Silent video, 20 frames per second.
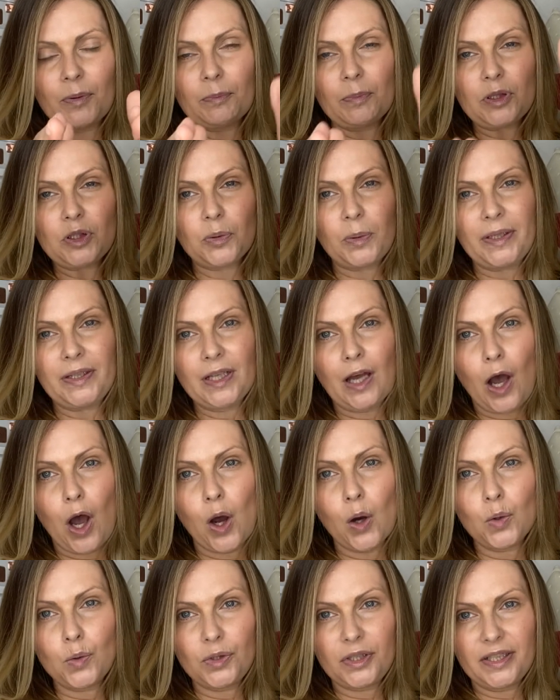between the
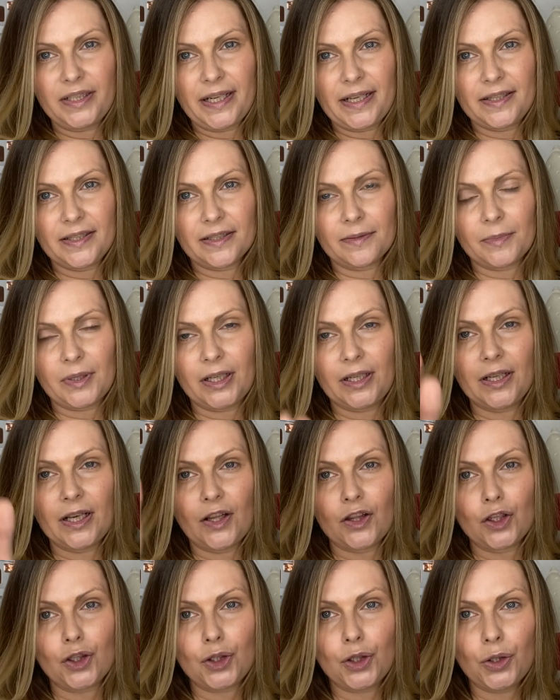Old Testament
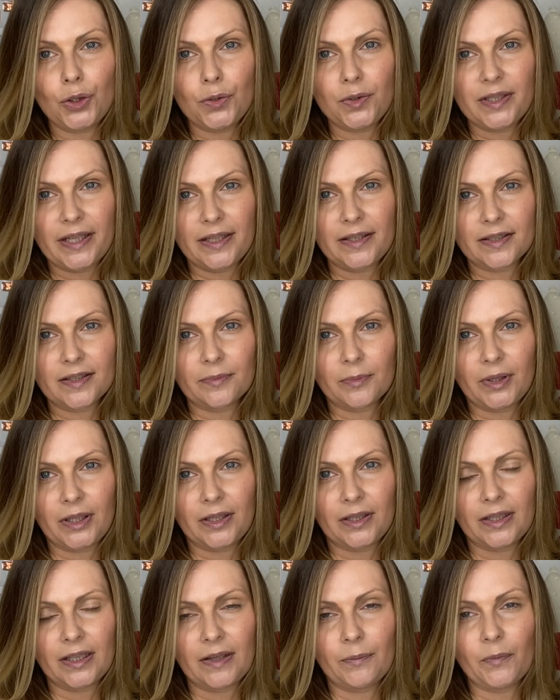and the New
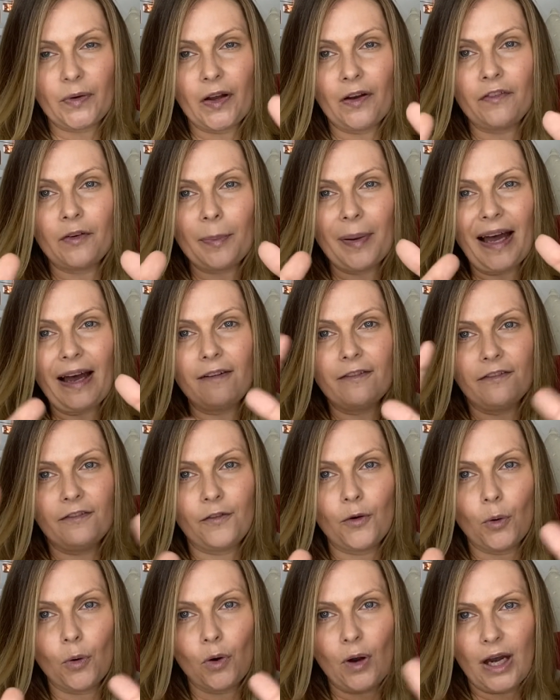Testament of about
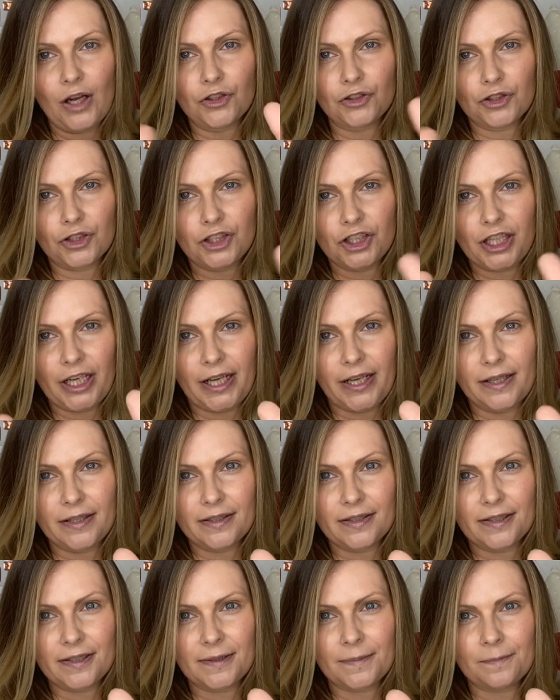400
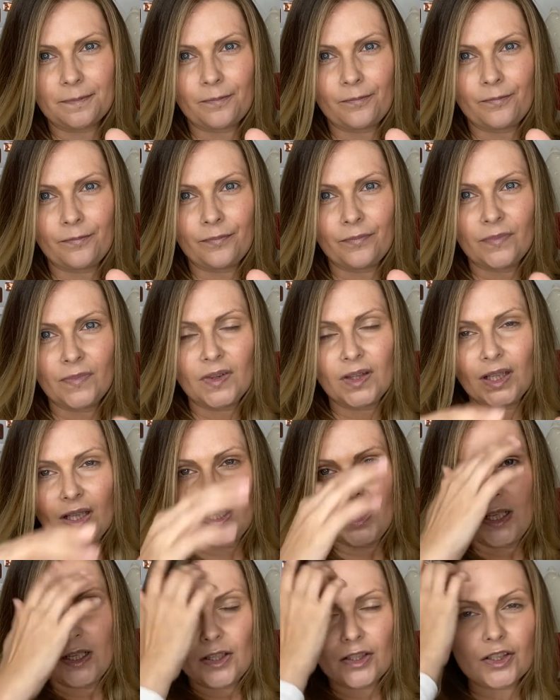years.
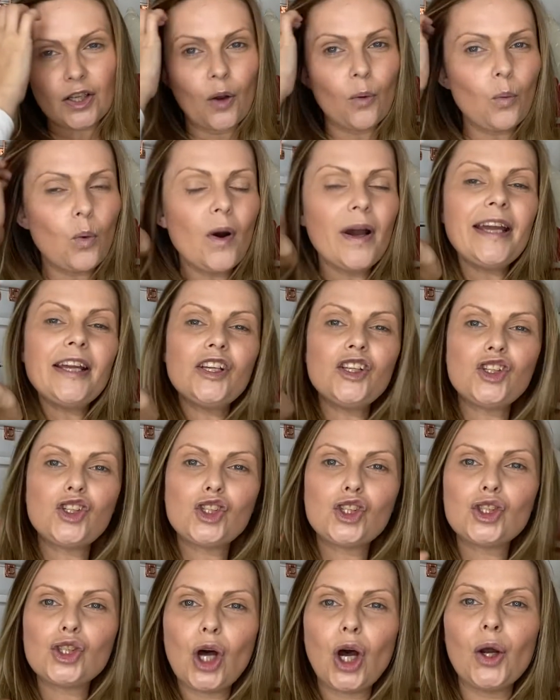So what is
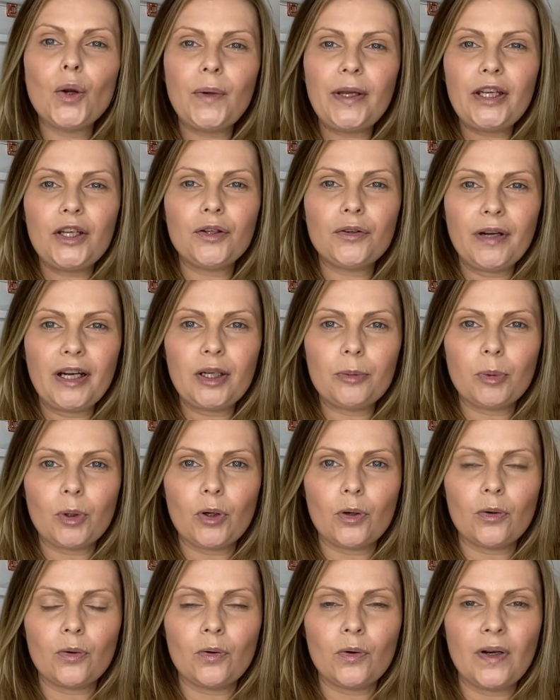so
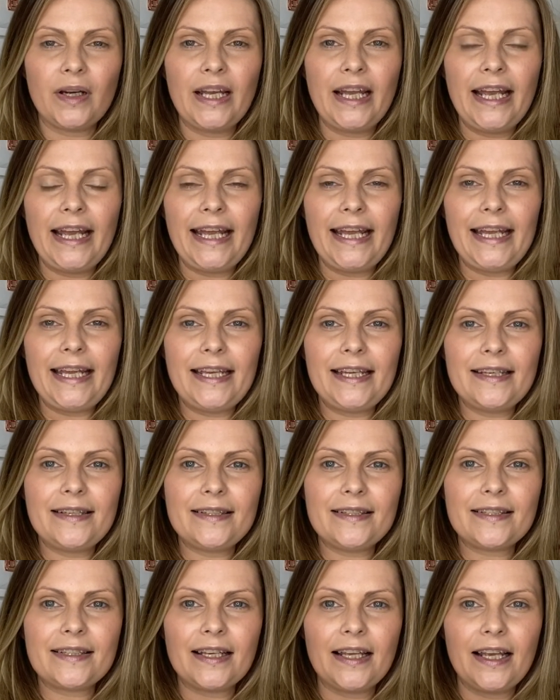incredible
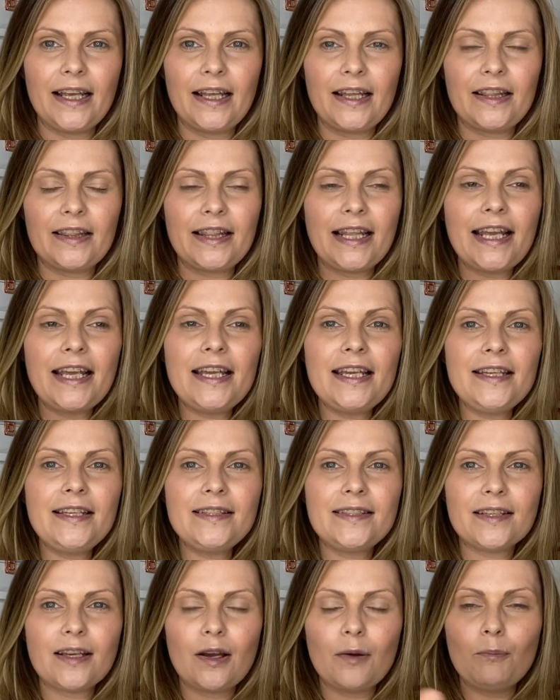is
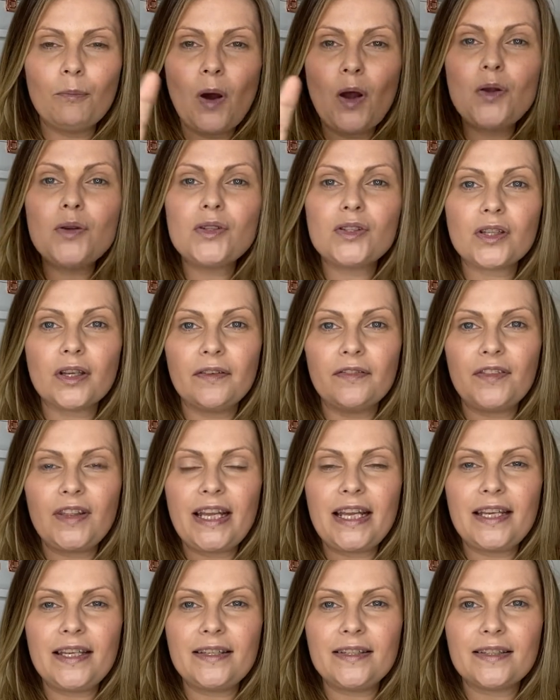these, most of
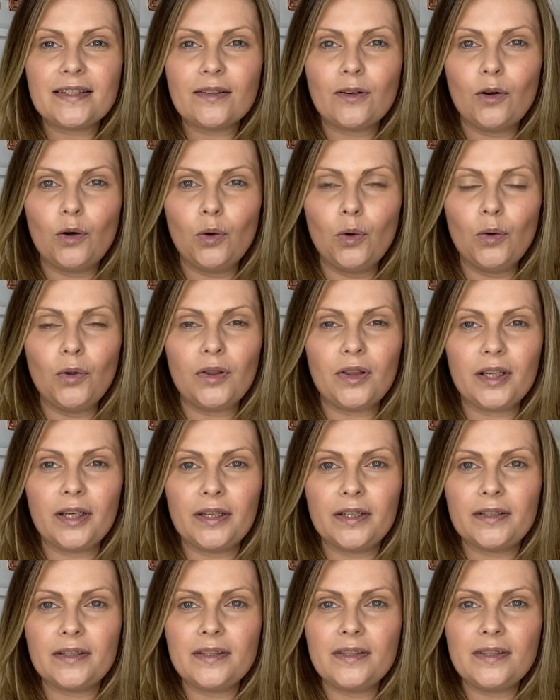these
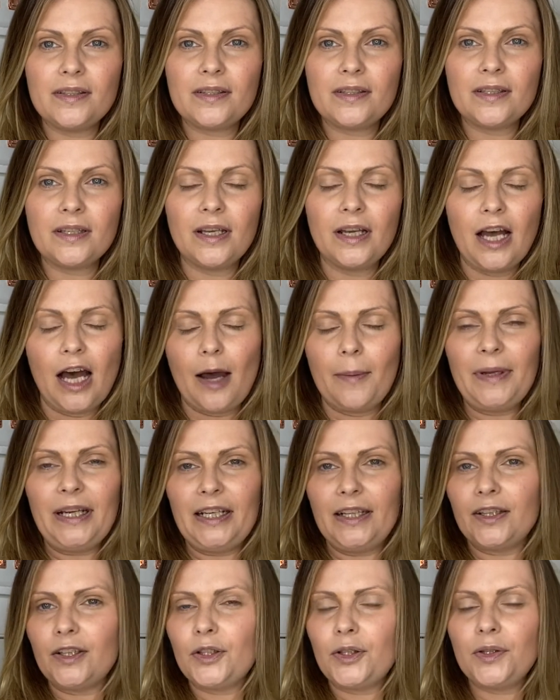authors, I mean,
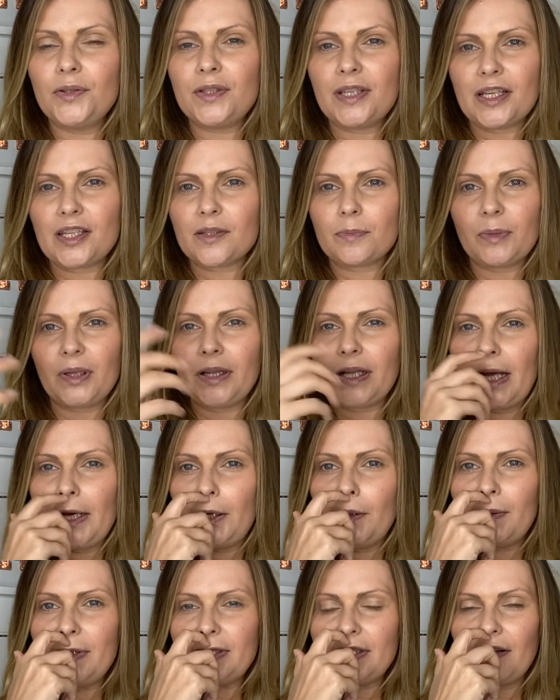in the New Testament, they
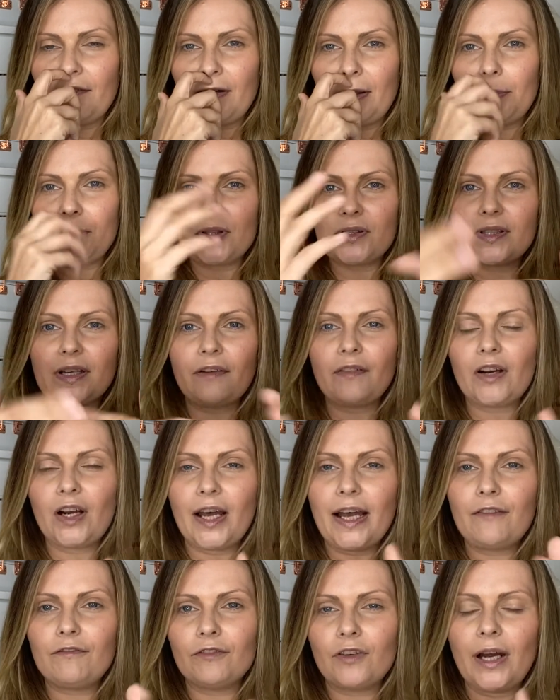knew each other because they were
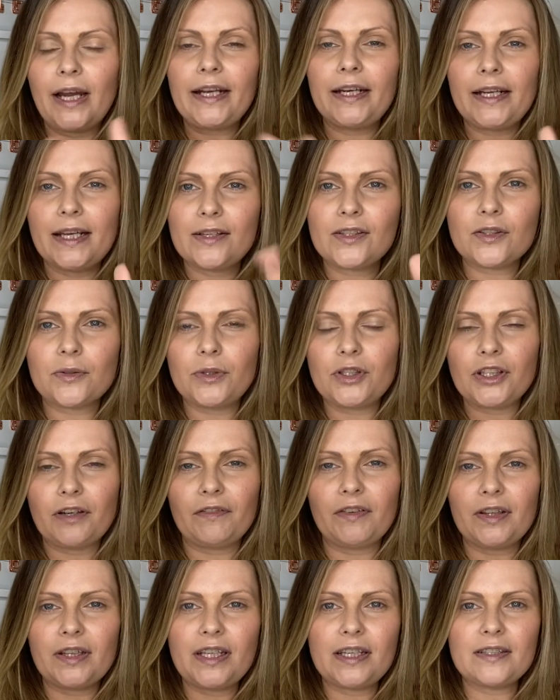like writing letters to each other
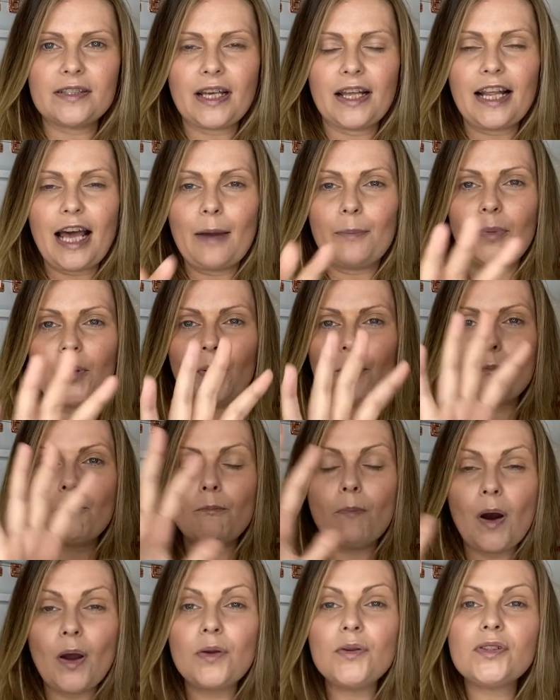and things like that. But
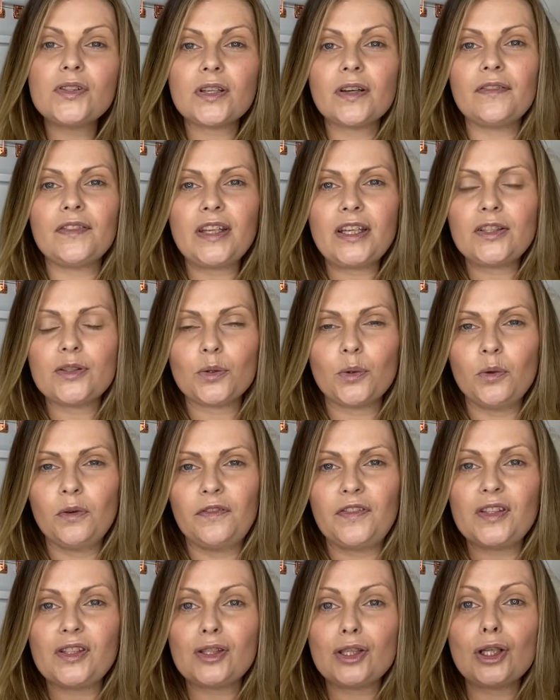most of these
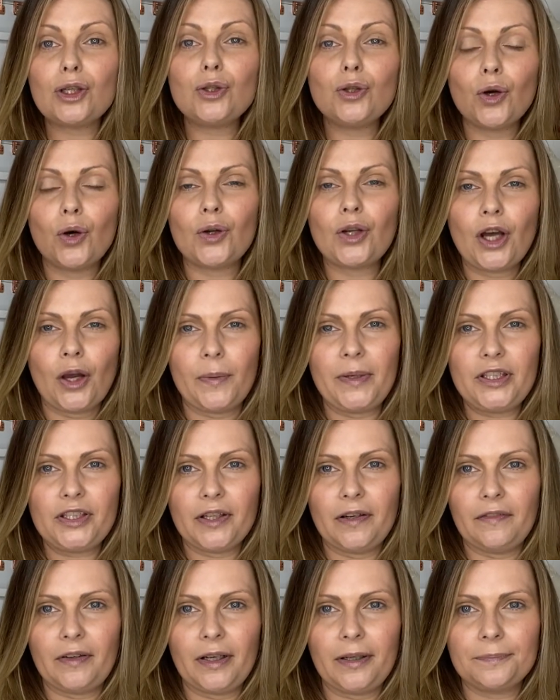authors did not know each
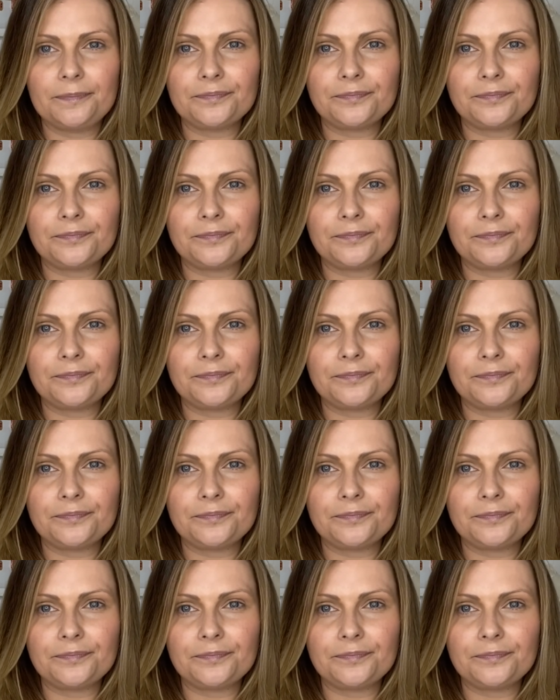other.